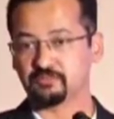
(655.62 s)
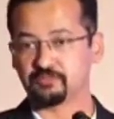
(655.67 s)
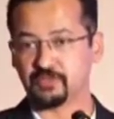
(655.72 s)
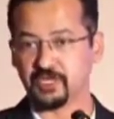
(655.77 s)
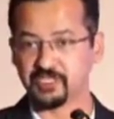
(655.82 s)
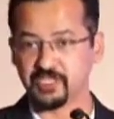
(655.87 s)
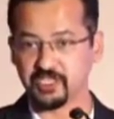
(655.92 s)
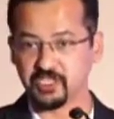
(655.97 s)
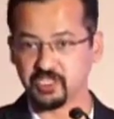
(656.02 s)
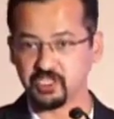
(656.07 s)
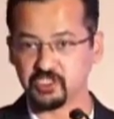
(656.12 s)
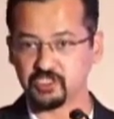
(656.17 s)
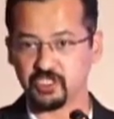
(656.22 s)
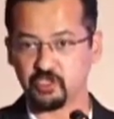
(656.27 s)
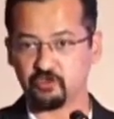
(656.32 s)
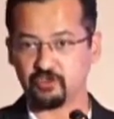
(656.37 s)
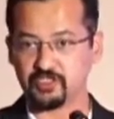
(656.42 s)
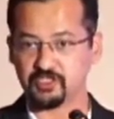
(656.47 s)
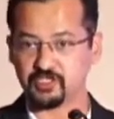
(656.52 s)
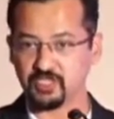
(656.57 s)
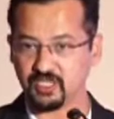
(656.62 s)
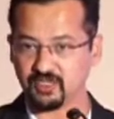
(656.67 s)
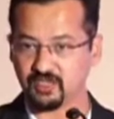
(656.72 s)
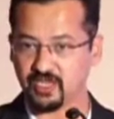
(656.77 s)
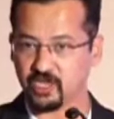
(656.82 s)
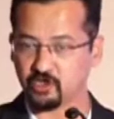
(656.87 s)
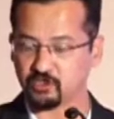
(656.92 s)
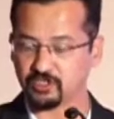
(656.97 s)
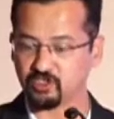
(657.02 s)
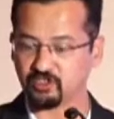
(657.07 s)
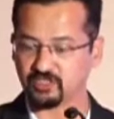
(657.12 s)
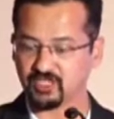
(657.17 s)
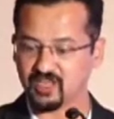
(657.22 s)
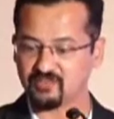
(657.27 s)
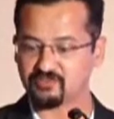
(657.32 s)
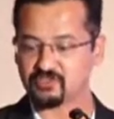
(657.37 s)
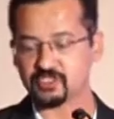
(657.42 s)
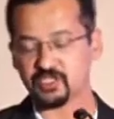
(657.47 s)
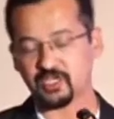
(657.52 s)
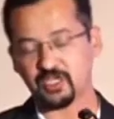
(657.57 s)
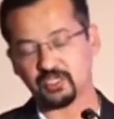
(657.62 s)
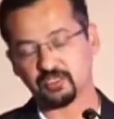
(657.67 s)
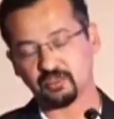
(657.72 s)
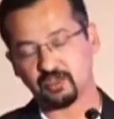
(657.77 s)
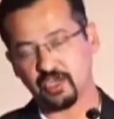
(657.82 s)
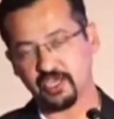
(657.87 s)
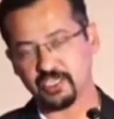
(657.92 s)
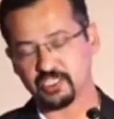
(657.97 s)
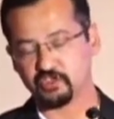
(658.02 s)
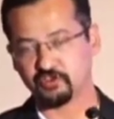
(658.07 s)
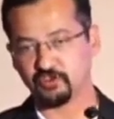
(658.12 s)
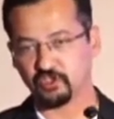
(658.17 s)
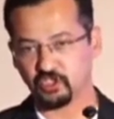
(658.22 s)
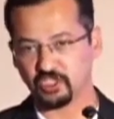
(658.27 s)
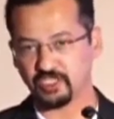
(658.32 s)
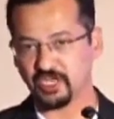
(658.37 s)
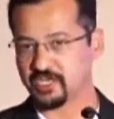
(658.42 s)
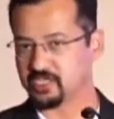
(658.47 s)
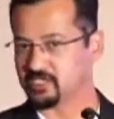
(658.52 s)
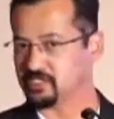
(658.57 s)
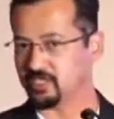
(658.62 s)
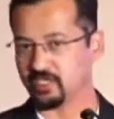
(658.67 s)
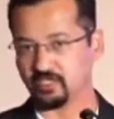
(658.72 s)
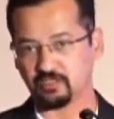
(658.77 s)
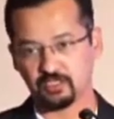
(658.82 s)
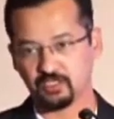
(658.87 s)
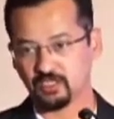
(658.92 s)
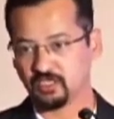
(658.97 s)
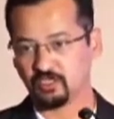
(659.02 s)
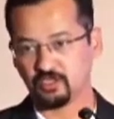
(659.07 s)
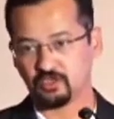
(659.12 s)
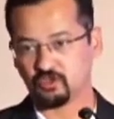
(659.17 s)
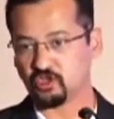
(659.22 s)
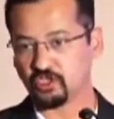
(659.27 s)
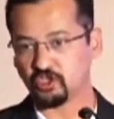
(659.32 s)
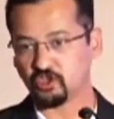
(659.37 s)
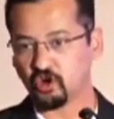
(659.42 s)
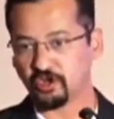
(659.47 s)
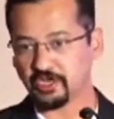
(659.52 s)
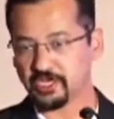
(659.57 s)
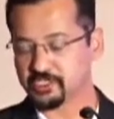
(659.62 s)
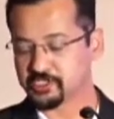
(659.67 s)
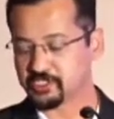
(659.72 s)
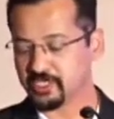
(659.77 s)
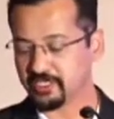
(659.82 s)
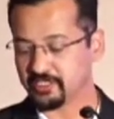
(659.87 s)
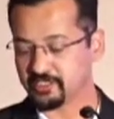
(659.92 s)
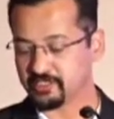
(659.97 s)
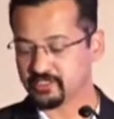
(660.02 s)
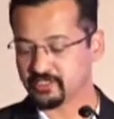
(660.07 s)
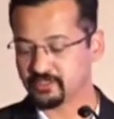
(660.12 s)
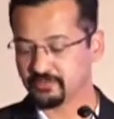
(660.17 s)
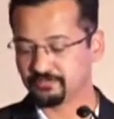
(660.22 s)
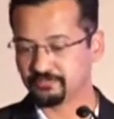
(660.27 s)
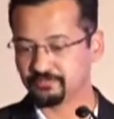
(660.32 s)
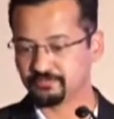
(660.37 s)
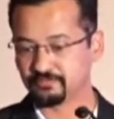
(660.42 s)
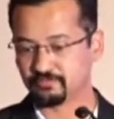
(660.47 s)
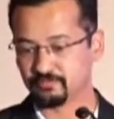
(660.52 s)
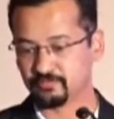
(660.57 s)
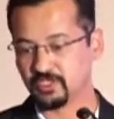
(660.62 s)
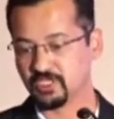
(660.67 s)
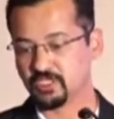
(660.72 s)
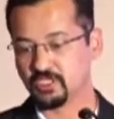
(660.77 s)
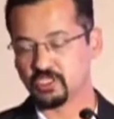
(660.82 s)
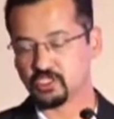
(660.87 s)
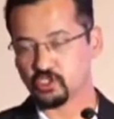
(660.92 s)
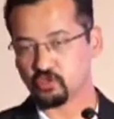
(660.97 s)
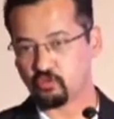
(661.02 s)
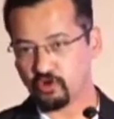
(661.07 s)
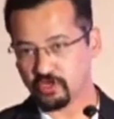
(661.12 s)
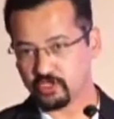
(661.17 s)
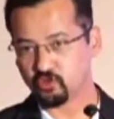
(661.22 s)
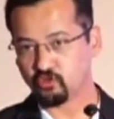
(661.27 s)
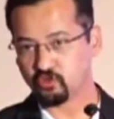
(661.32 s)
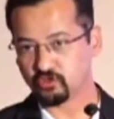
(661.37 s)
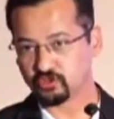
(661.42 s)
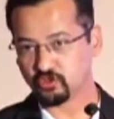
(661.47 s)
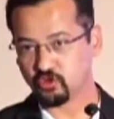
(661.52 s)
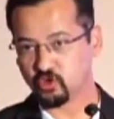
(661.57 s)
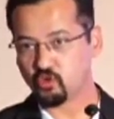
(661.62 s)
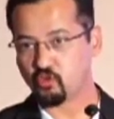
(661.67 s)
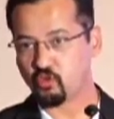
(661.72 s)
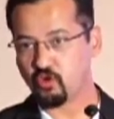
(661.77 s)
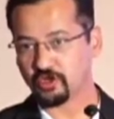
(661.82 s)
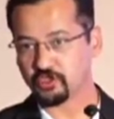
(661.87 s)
Pretty easy. You can see the carotid on the left side, IGV on the right side, not rocket science. So what you don't